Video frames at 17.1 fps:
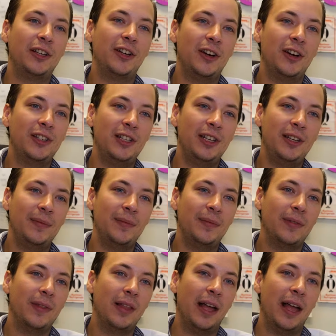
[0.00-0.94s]
Darcy,
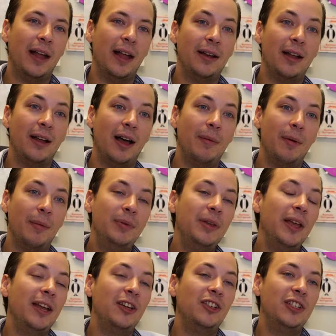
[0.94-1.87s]
and I'm a
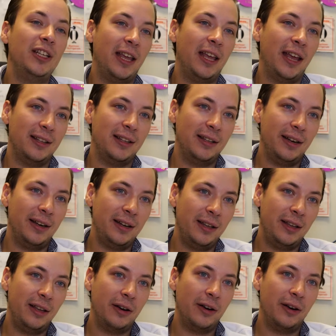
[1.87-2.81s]
PhD candidate
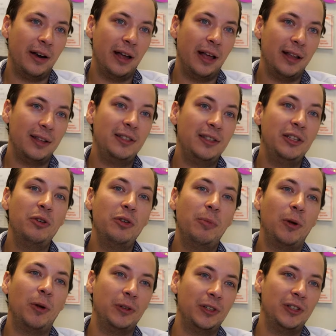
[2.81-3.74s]
here at
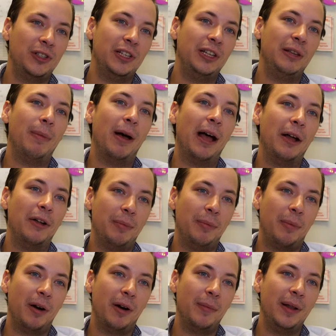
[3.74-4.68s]
CU-Boulder's eBio
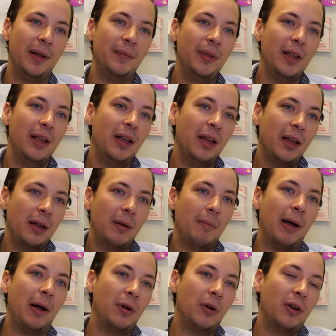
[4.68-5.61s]
department.
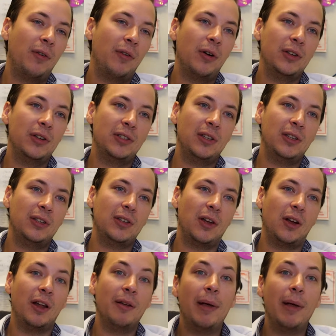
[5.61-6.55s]
My work focuses
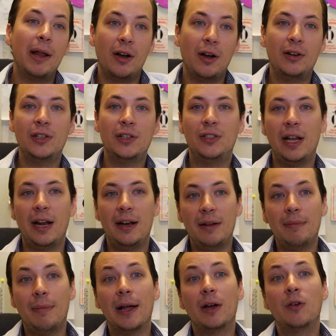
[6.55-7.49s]
on better
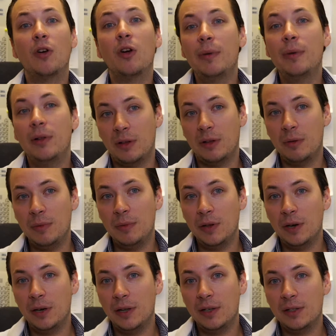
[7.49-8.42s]
understanding microbial
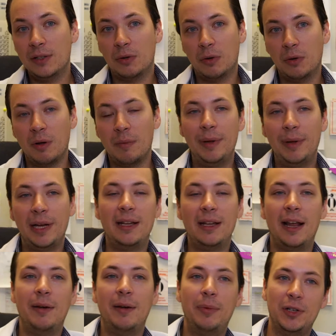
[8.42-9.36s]
communities through a big
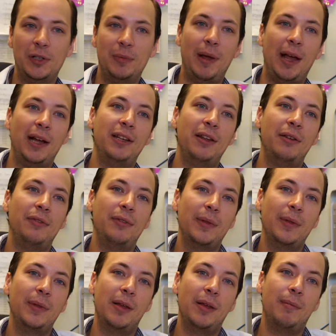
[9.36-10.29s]
data perspective.
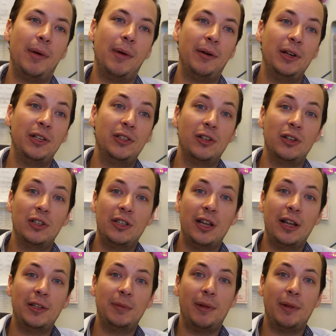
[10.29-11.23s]
My research
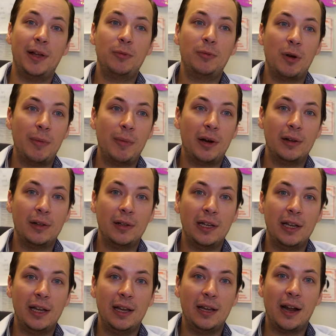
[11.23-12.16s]
takes place
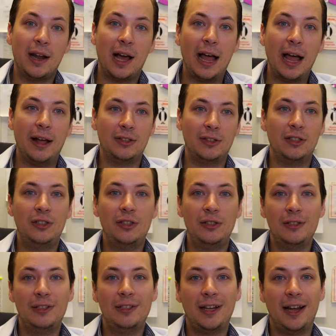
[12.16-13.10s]
primarily in
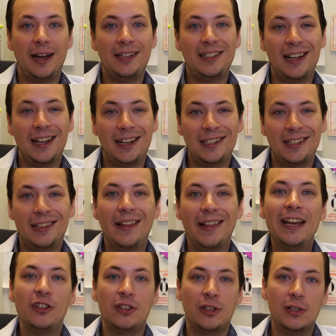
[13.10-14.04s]
high-altitude sites next to
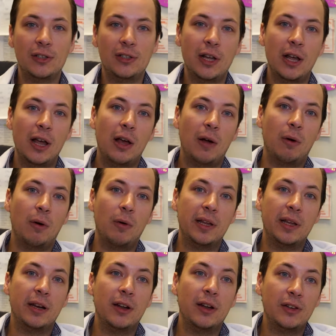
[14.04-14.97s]
glaciers, where we
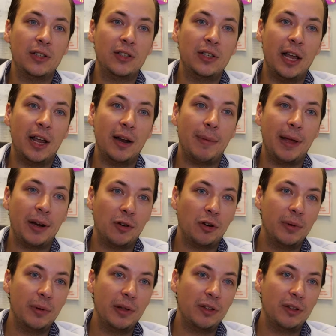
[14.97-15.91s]
can understand
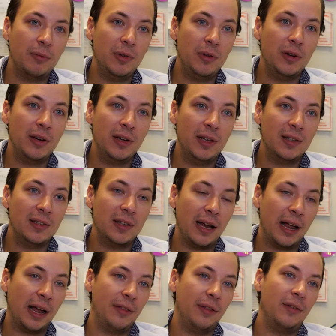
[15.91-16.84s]
microbial communities and
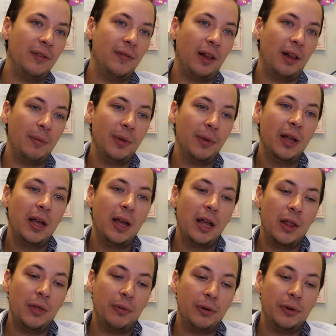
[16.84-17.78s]
how they develop
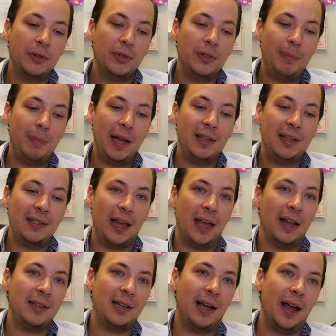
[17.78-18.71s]
through space
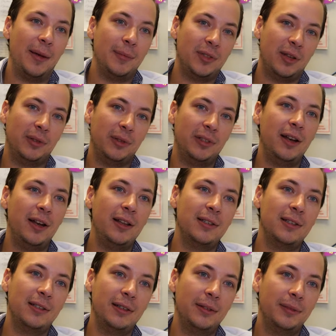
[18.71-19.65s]
and time
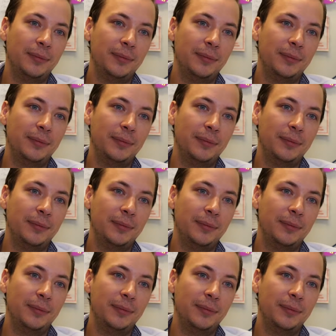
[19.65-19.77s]
simultaneously.